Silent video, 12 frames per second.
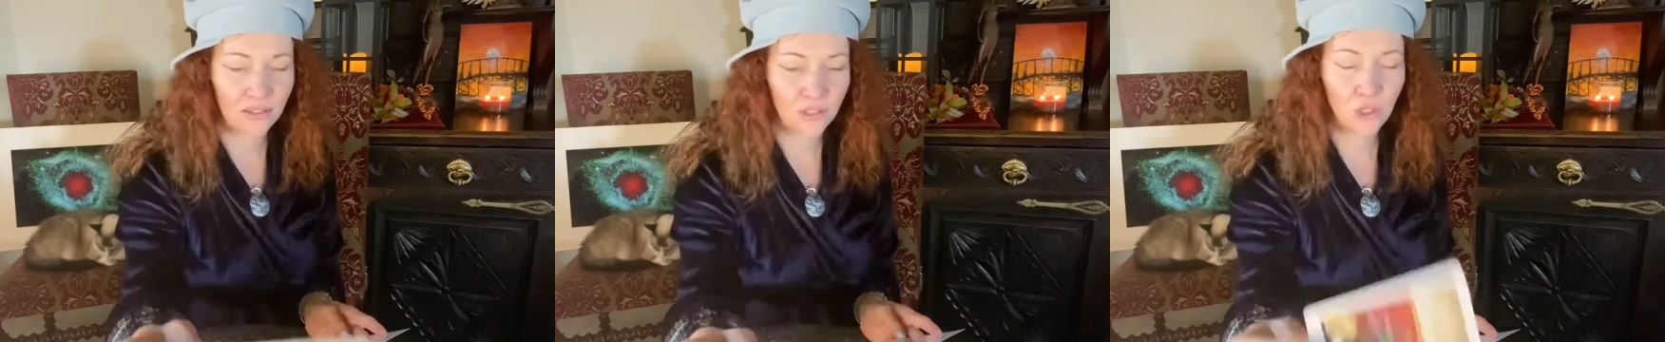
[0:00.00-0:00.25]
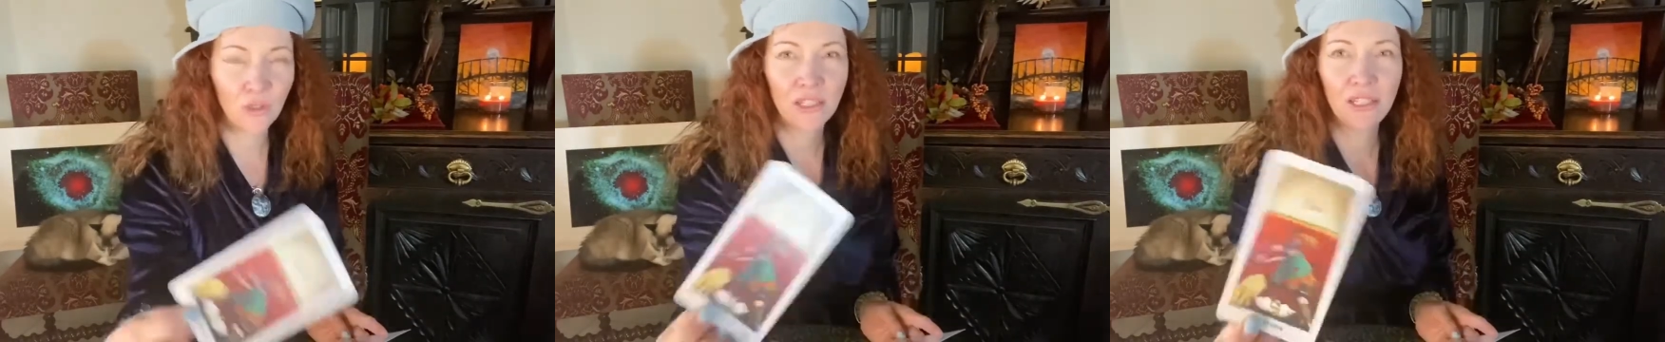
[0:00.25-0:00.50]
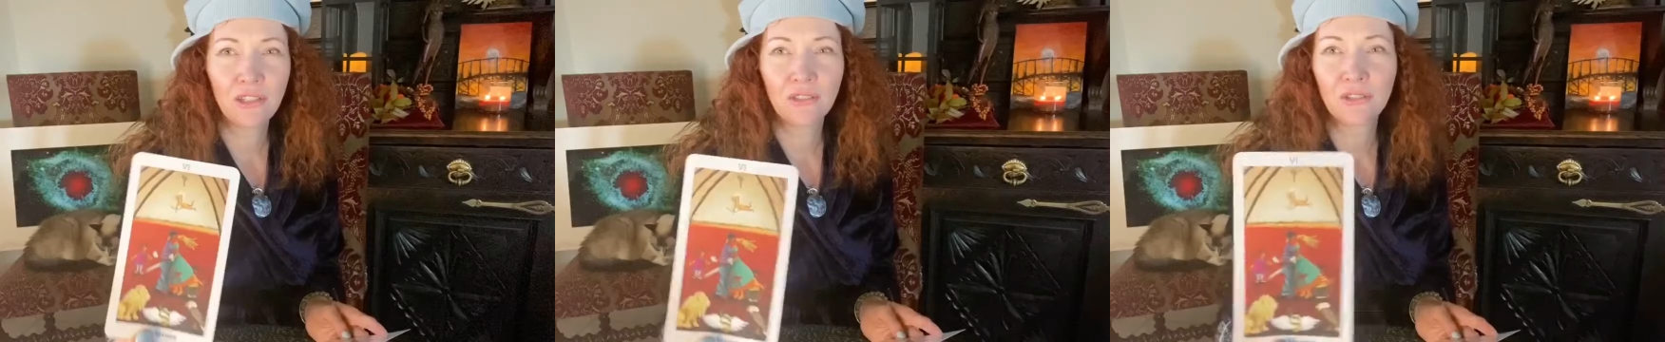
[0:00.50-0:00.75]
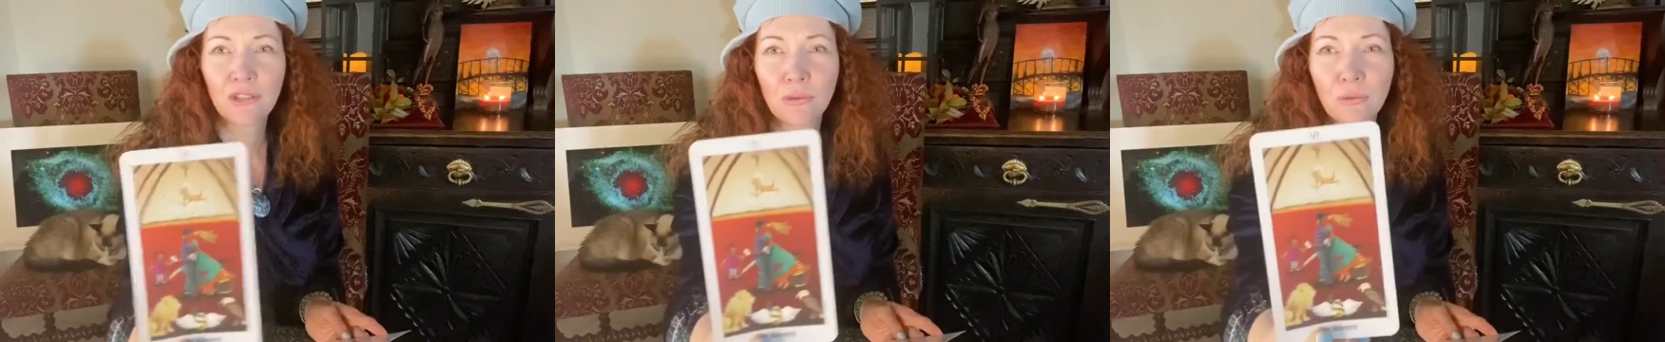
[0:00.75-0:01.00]
joining
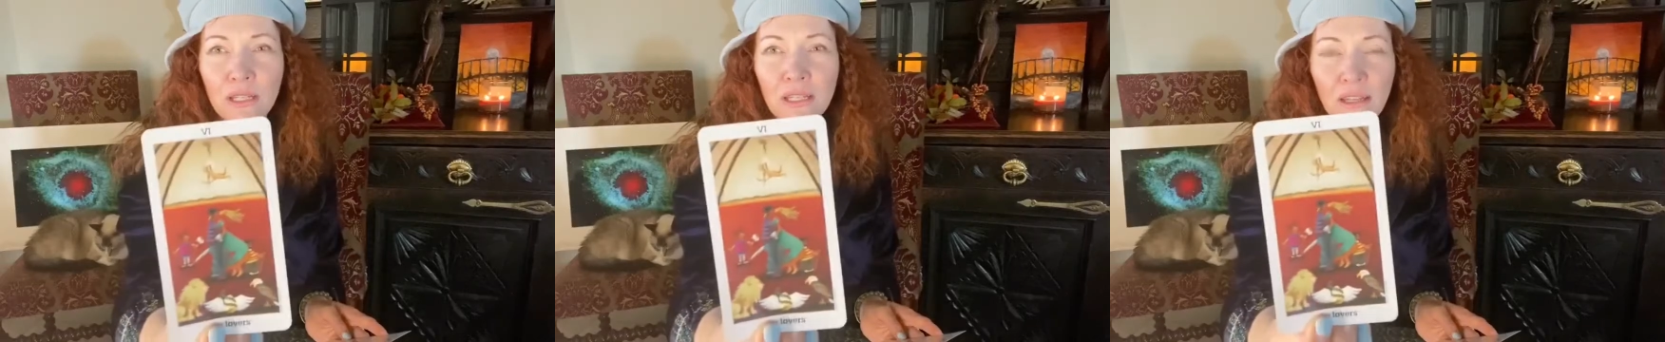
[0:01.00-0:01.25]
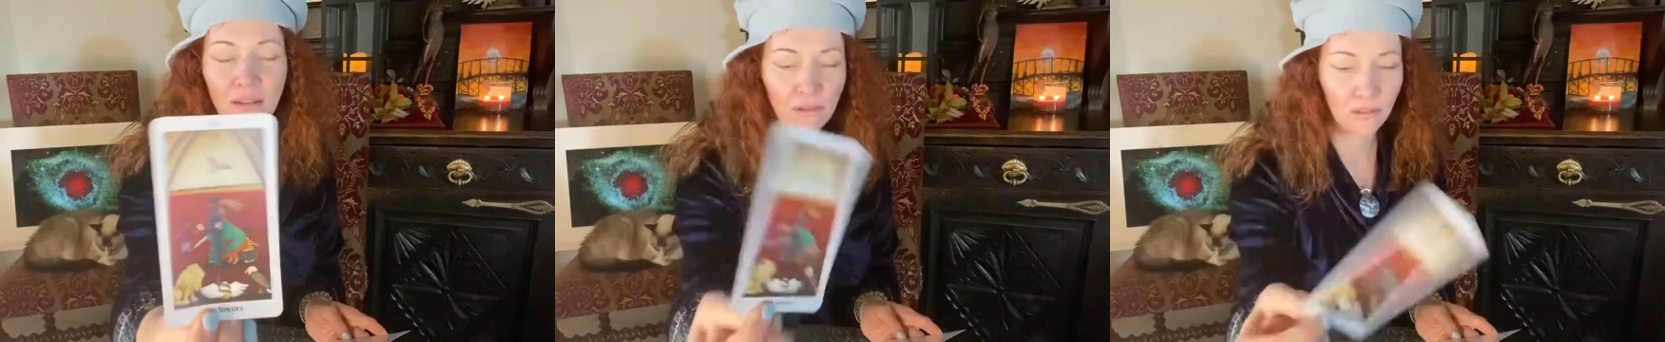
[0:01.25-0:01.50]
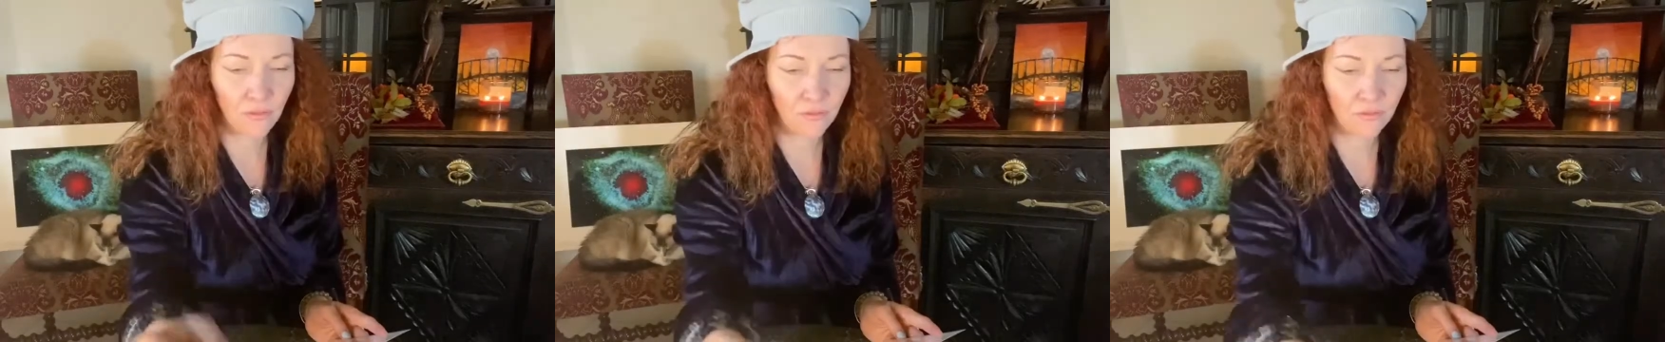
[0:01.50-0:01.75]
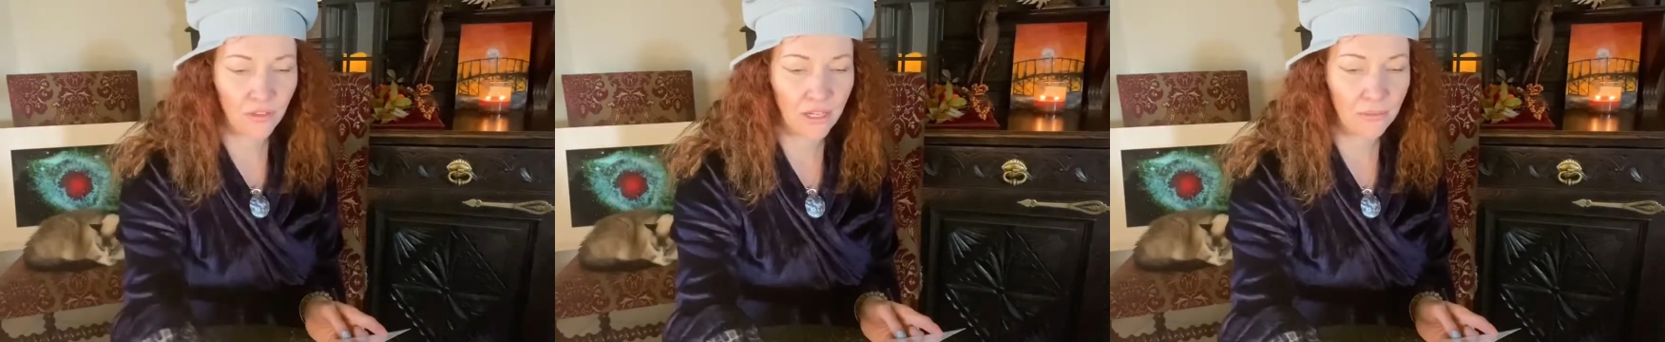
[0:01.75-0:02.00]
your twin with the
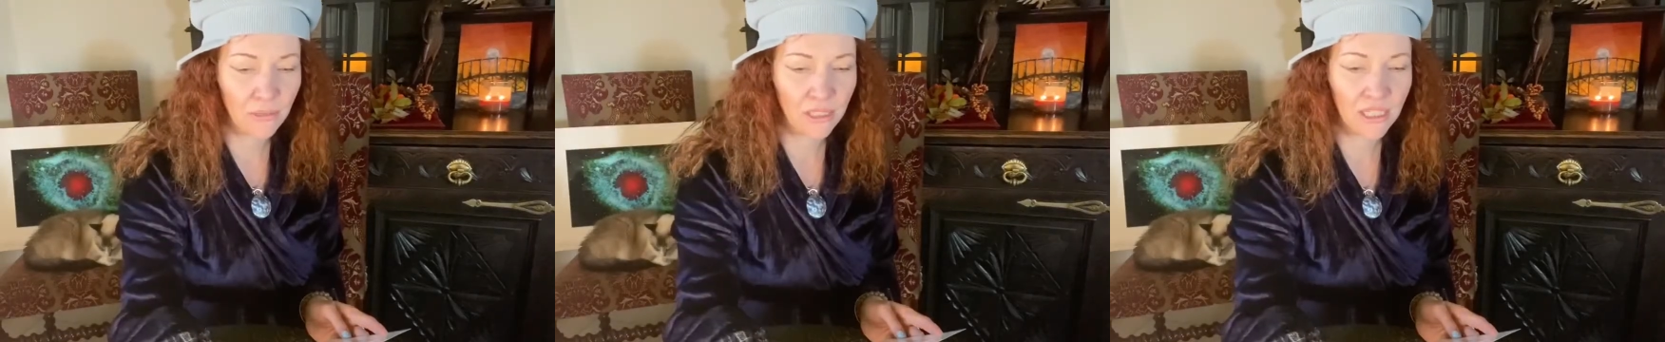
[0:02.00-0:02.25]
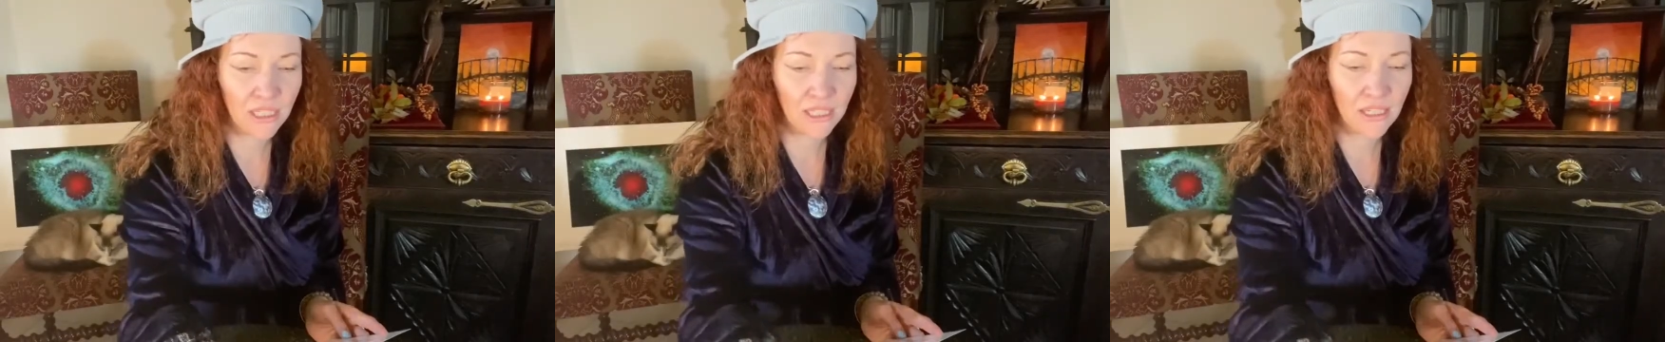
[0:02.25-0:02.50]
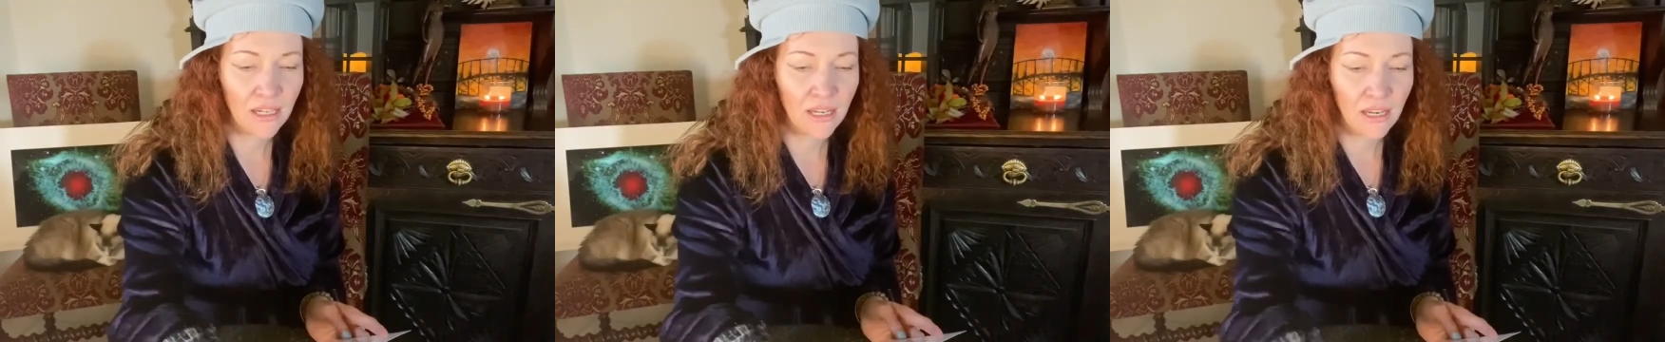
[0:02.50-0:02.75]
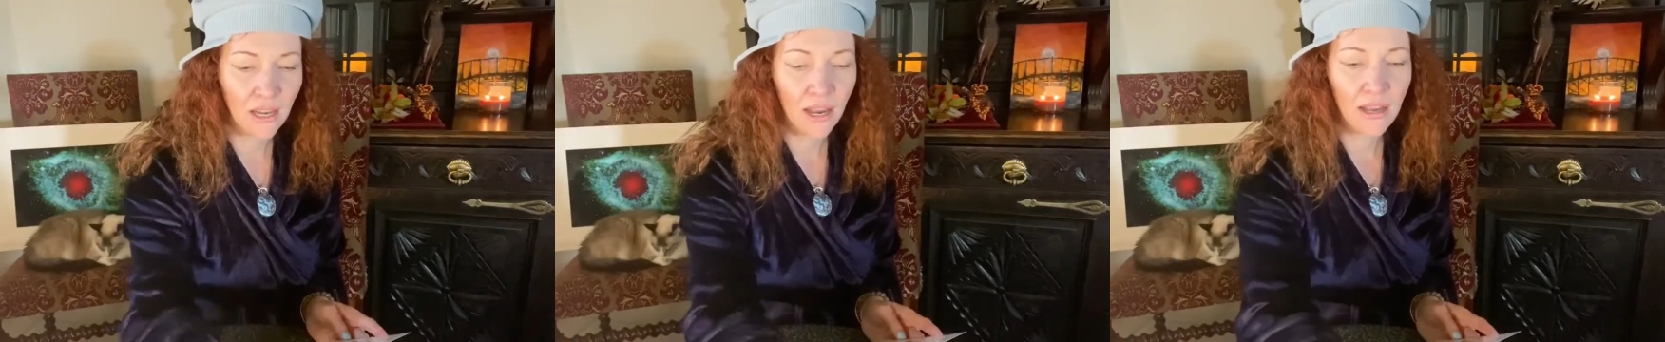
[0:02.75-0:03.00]
family,
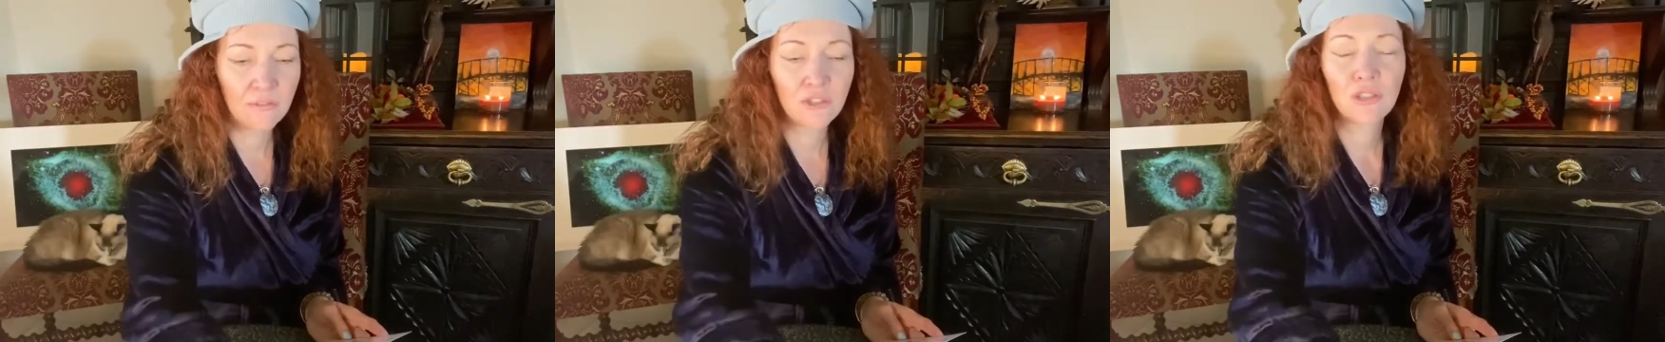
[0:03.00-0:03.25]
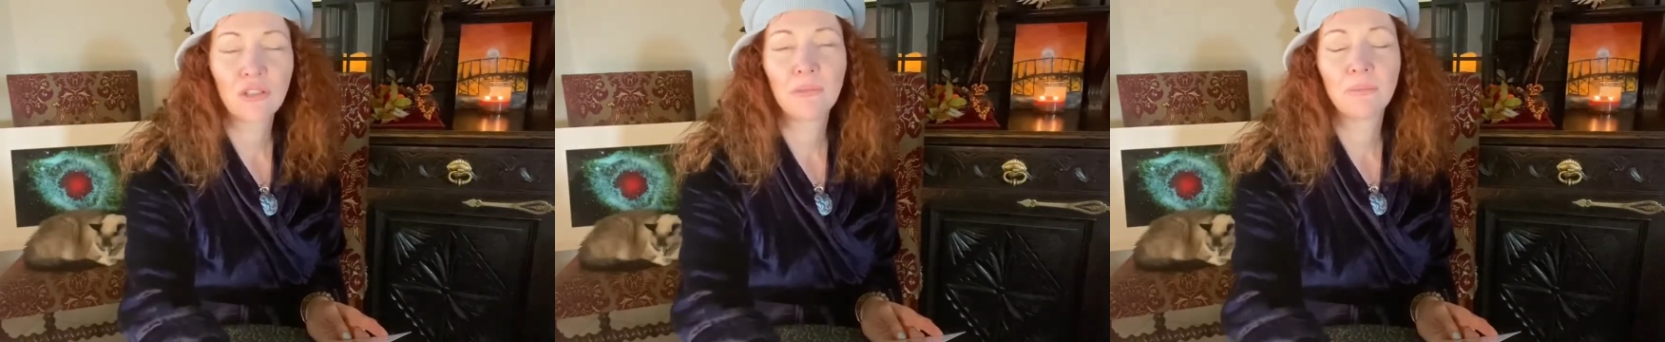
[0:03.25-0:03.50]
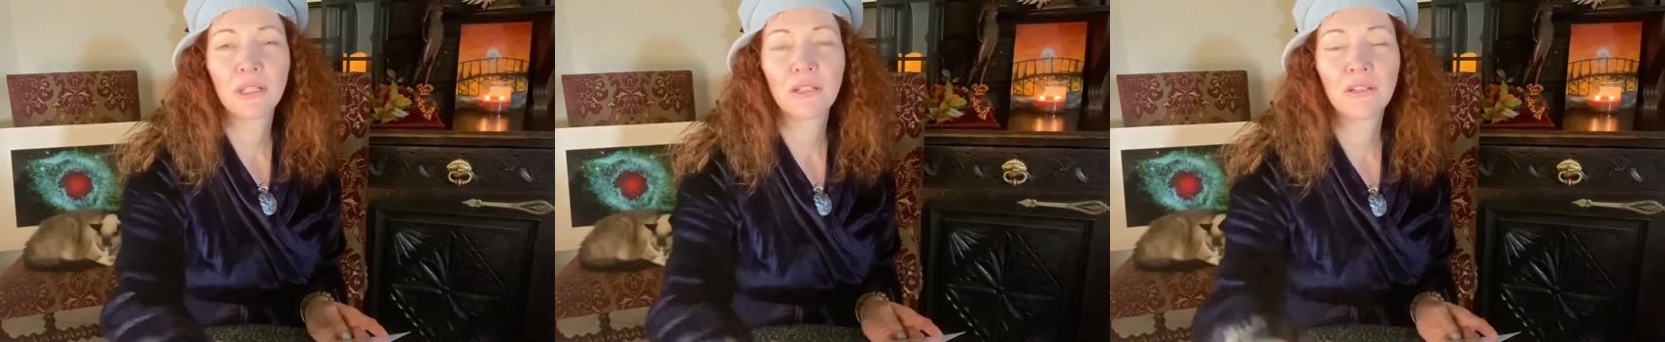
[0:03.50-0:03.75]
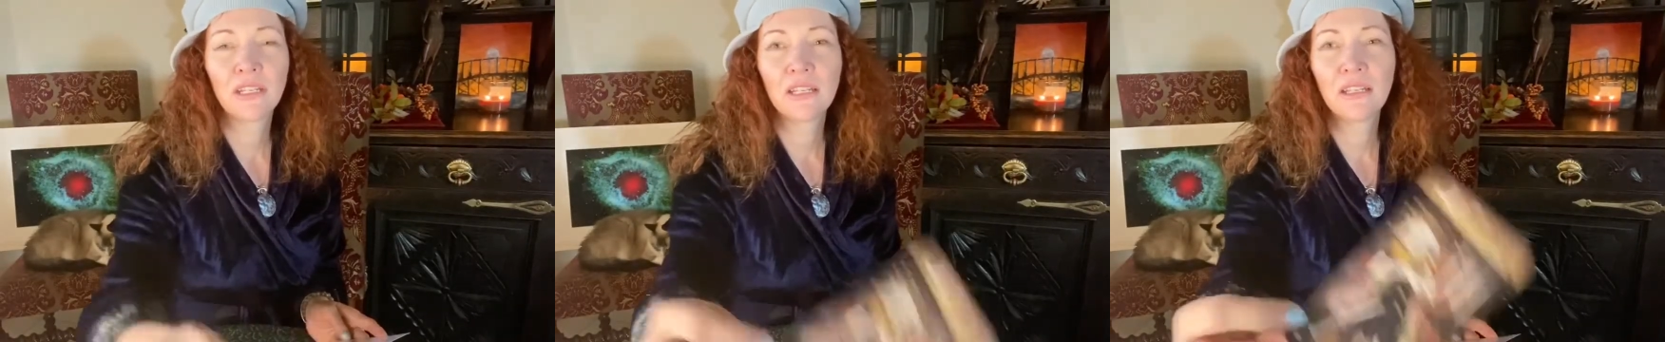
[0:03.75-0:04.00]
after a
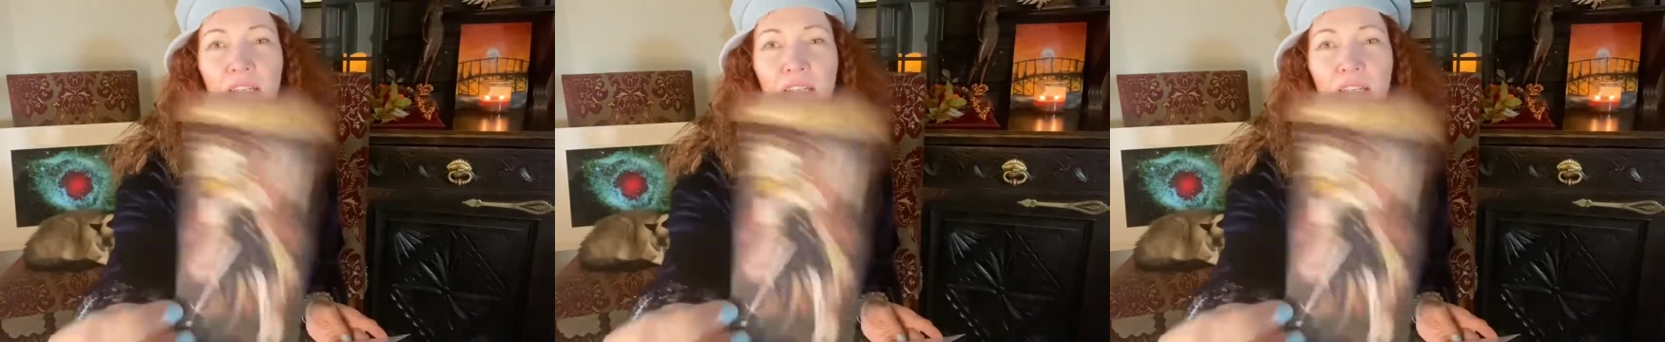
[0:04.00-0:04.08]
period